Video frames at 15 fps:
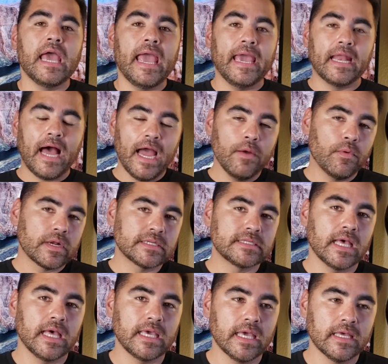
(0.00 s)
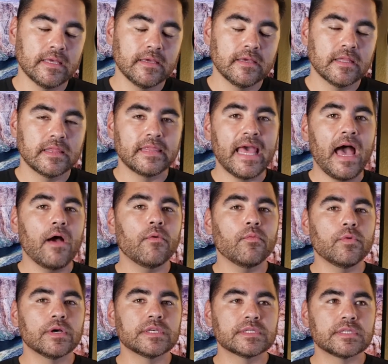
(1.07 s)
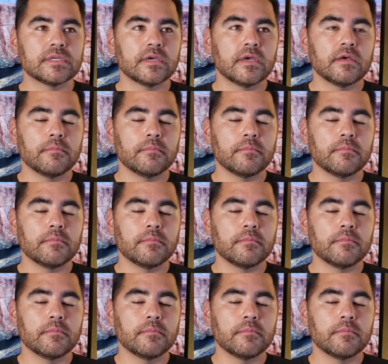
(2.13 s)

and I want to tell you that was